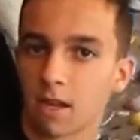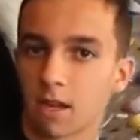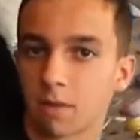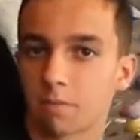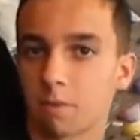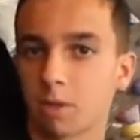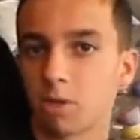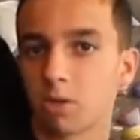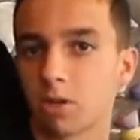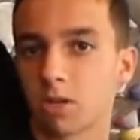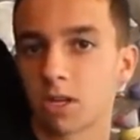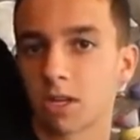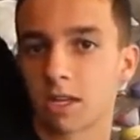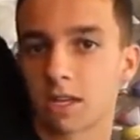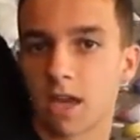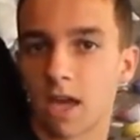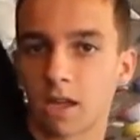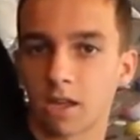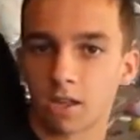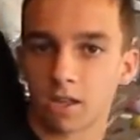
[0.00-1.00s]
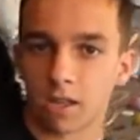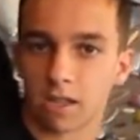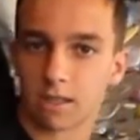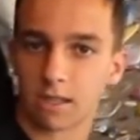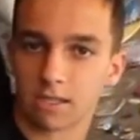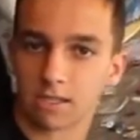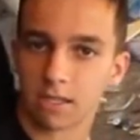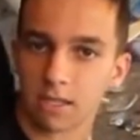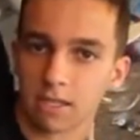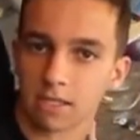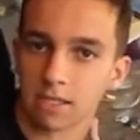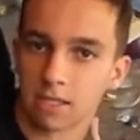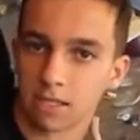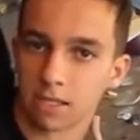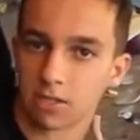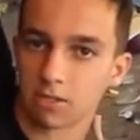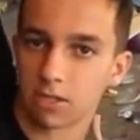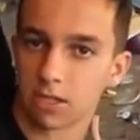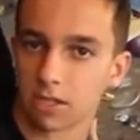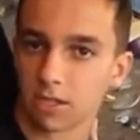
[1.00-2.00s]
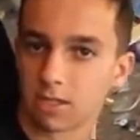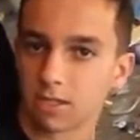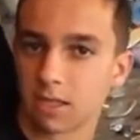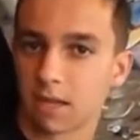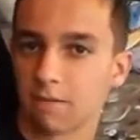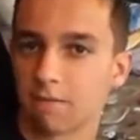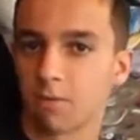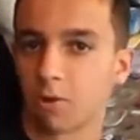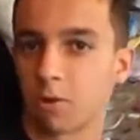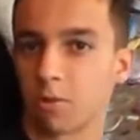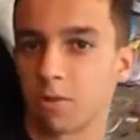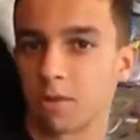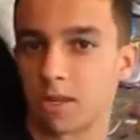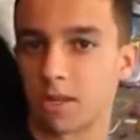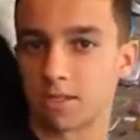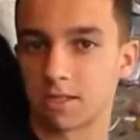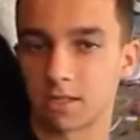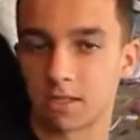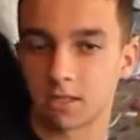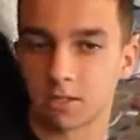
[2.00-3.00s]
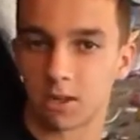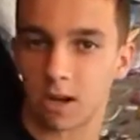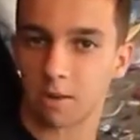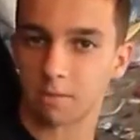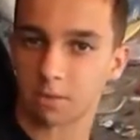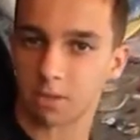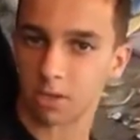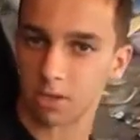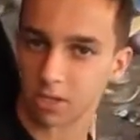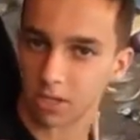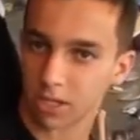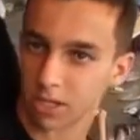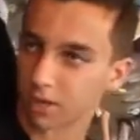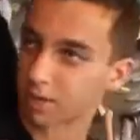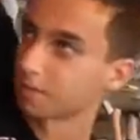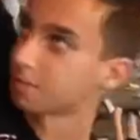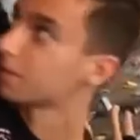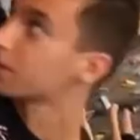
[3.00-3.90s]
the computer can calculate this easily using the same formula as described earlier.